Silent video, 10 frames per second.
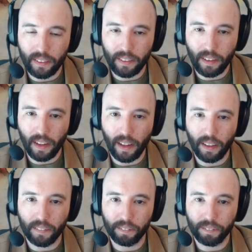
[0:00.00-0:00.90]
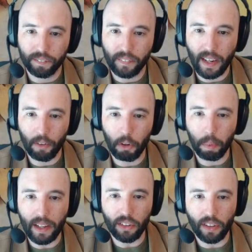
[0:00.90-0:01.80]
And I was
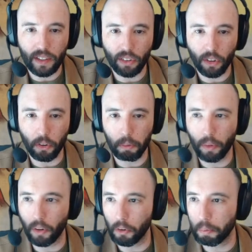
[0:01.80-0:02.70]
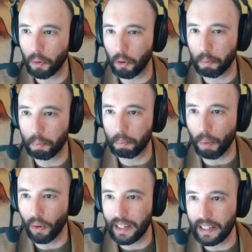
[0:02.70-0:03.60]
placing these little
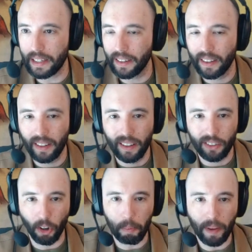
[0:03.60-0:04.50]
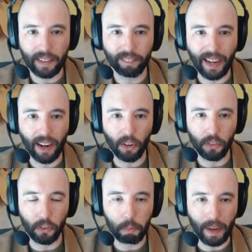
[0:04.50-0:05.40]
pokey termite
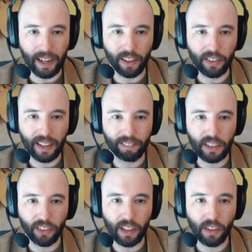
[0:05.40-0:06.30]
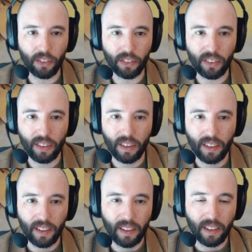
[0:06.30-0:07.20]
mound spire type dealios.
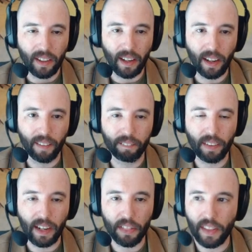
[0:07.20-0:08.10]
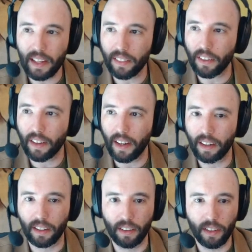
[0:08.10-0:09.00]
But I think they're kind
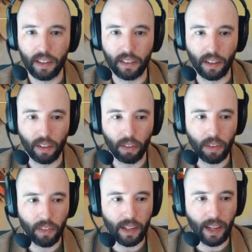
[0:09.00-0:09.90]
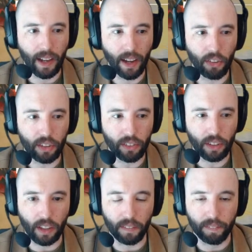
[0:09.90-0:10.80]
of good, y'all. What do we think? How's it looking?